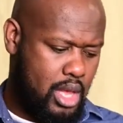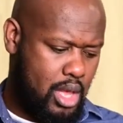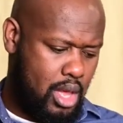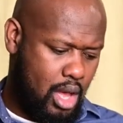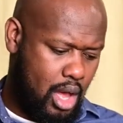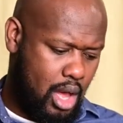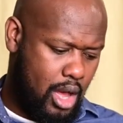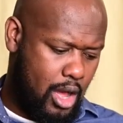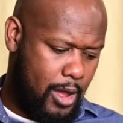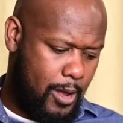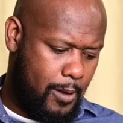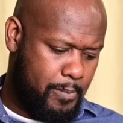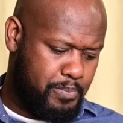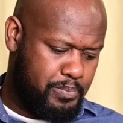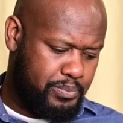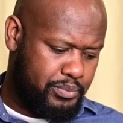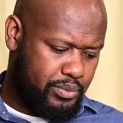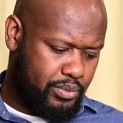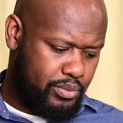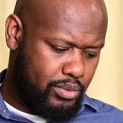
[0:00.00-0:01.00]

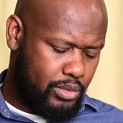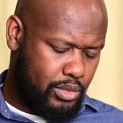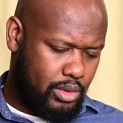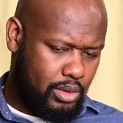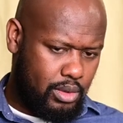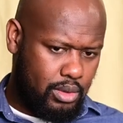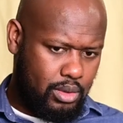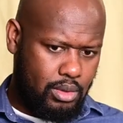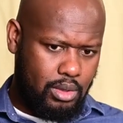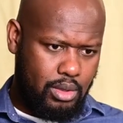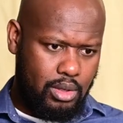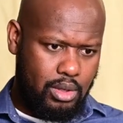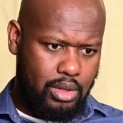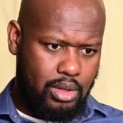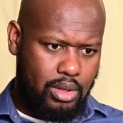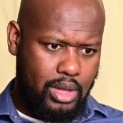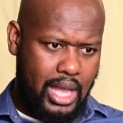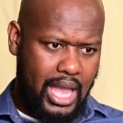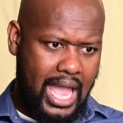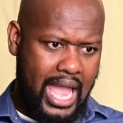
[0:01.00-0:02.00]
Um,
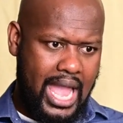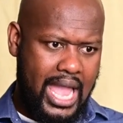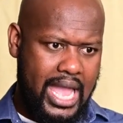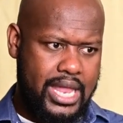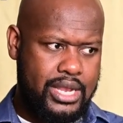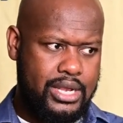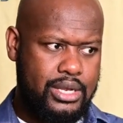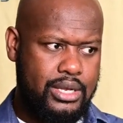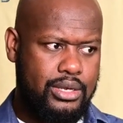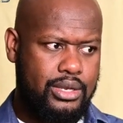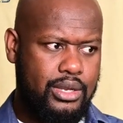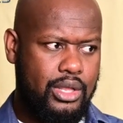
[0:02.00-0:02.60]
and